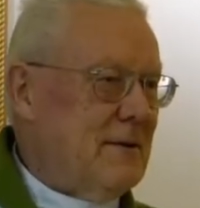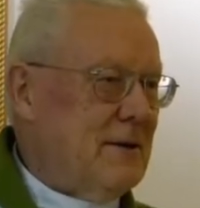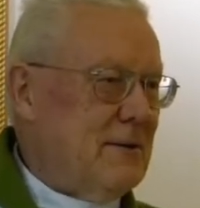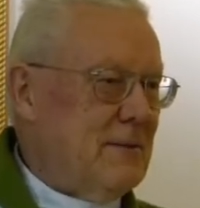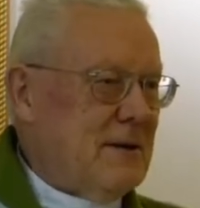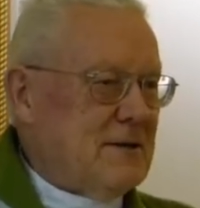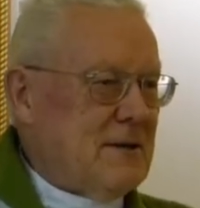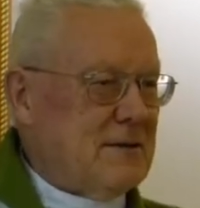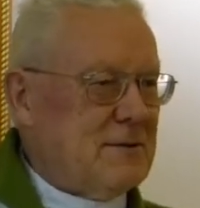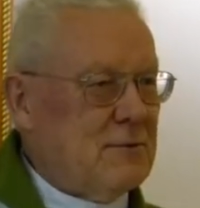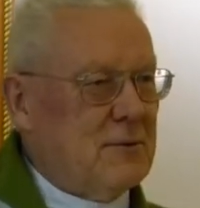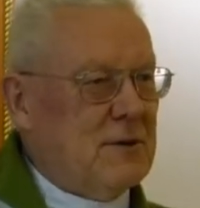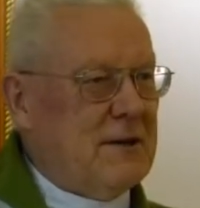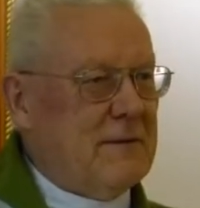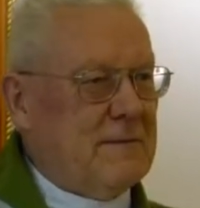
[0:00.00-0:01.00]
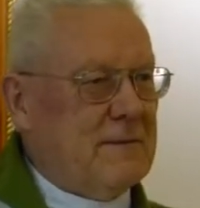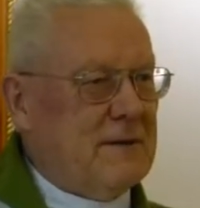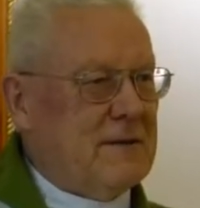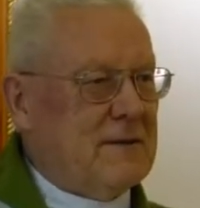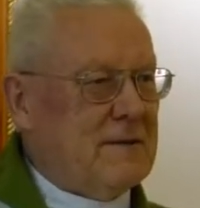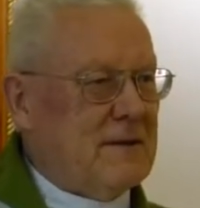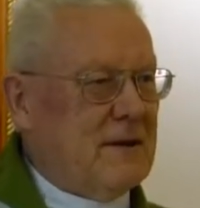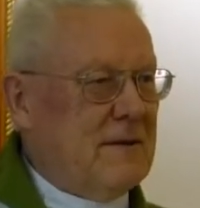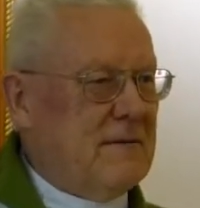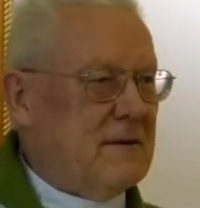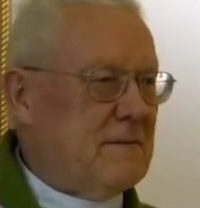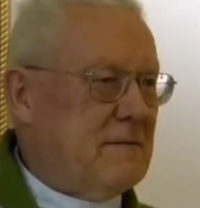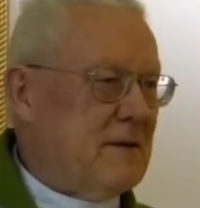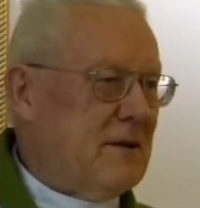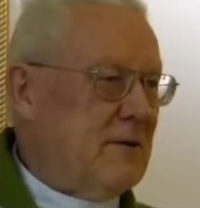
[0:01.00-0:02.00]
He wants us to live
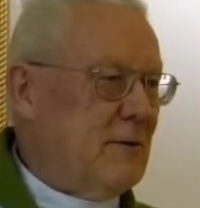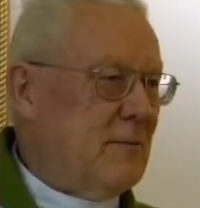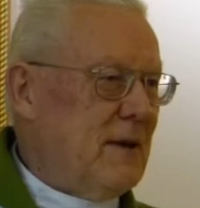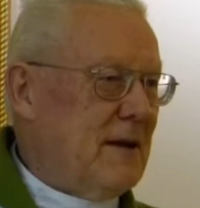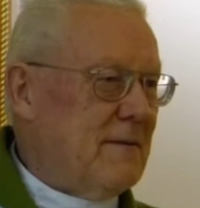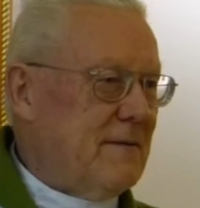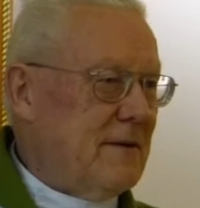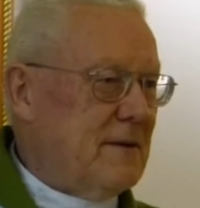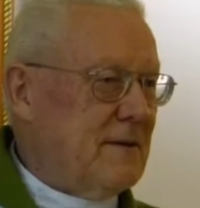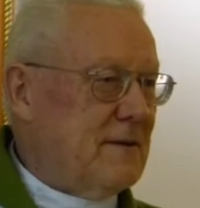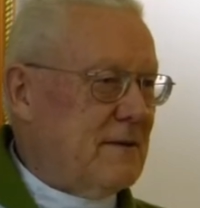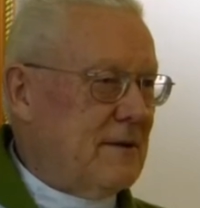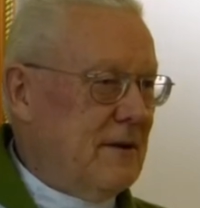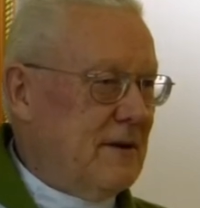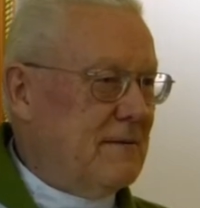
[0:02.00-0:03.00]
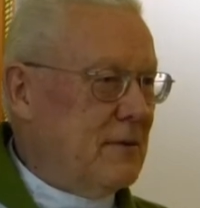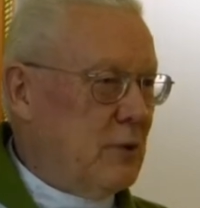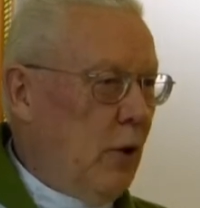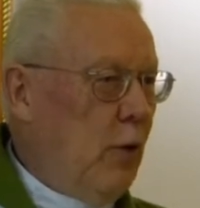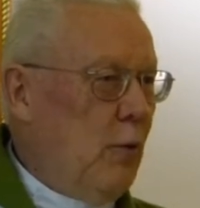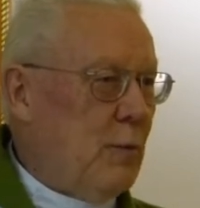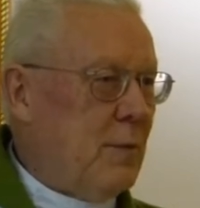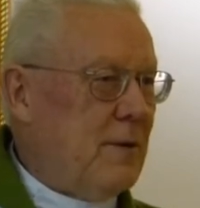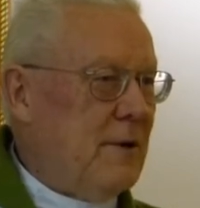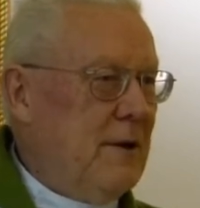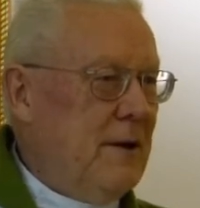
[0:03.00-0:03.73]
with freedom and with hope.